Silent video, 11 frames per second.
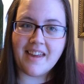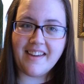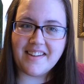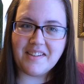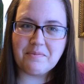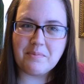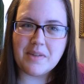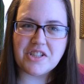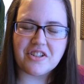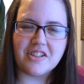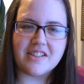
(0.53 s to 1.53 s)
Hey, it's
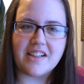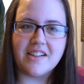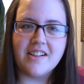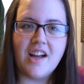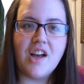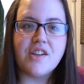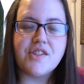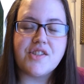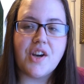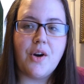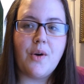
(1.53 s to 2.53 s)
Budget Girl here.
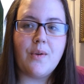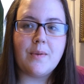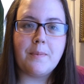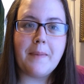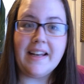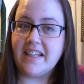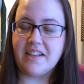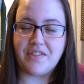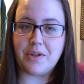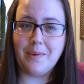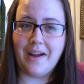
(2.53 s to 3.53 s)
So many
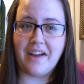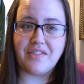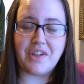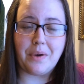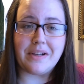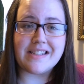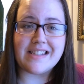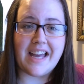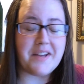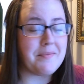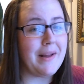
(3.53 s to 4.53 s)
of you have noticed
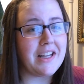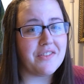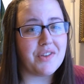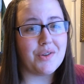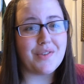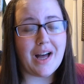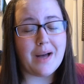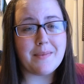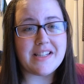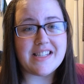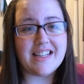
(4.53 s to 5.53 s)
and many of you have
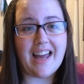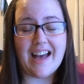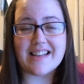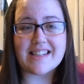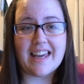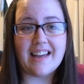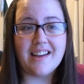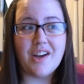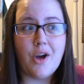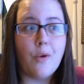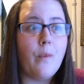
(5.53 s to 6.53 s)
commented asking,
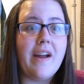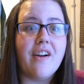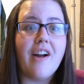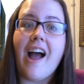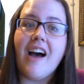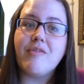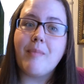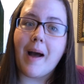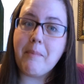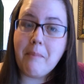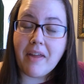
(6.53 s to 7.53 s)
where have
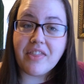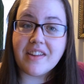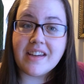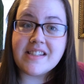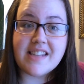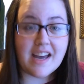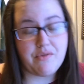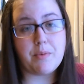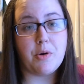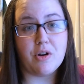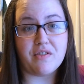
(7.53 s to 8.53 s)
my monthly debt
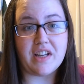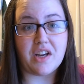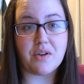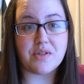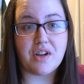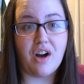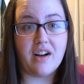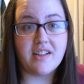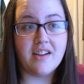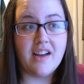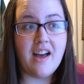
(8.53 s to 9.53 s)
report videos
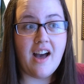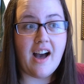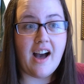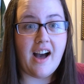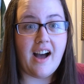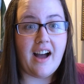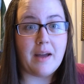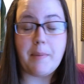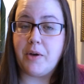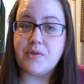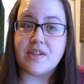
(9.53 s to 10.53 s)
gone? Uh,
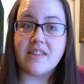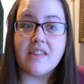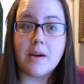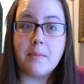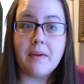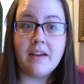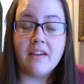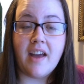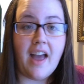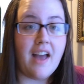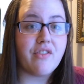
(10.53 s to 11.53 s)
I posted them
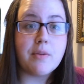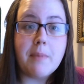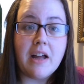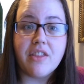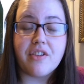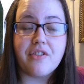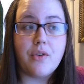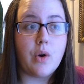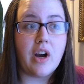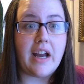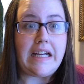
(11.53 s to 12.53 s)
every month
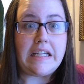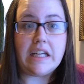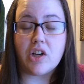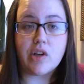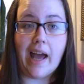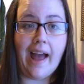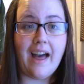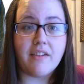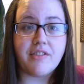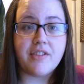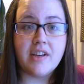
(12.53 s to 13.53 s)
for a year and a
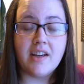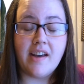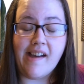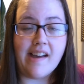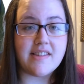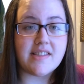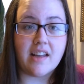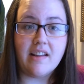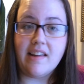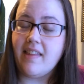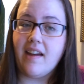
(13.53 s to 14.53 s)
half and
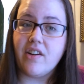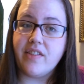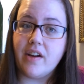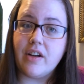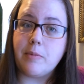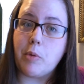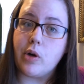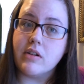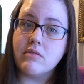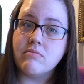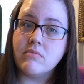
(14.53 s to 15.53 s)
suddenly they aren't there
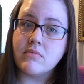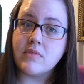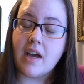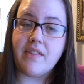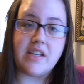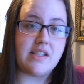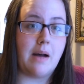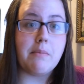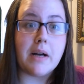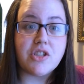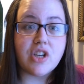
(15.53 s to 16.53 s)
anymore. Have I
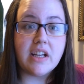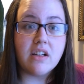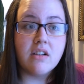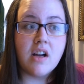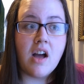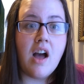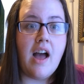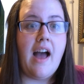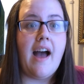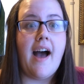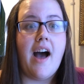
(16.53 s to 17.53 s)
stopped budgeting?
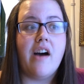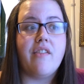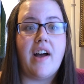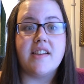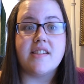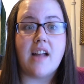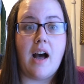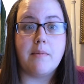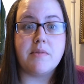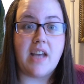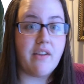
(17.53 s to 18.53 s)
Have I
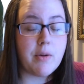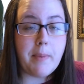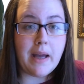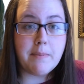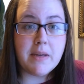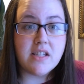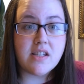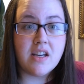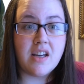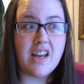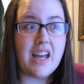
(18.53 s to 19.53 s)
stopped debt
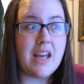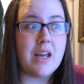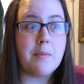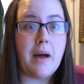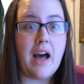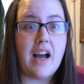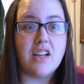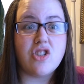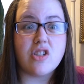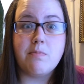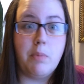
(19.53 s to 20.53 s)
repayment? Am I
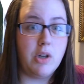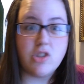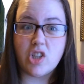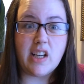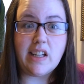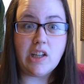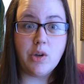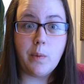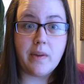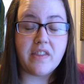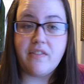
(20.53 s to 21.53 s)
just bullshitting
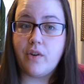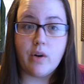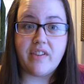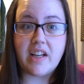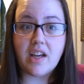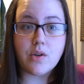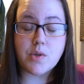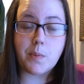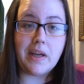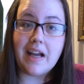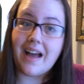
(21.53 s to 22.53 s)
you with the four videos a
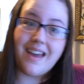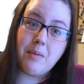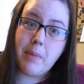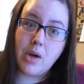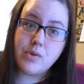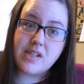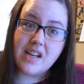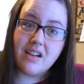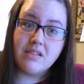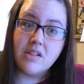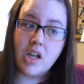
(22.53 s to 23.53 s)
week I am
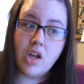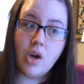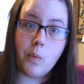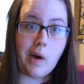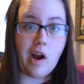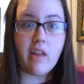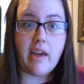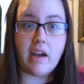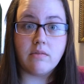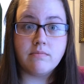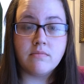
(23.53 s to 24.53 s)
posting? Where are
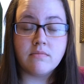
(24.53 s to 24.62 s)
they?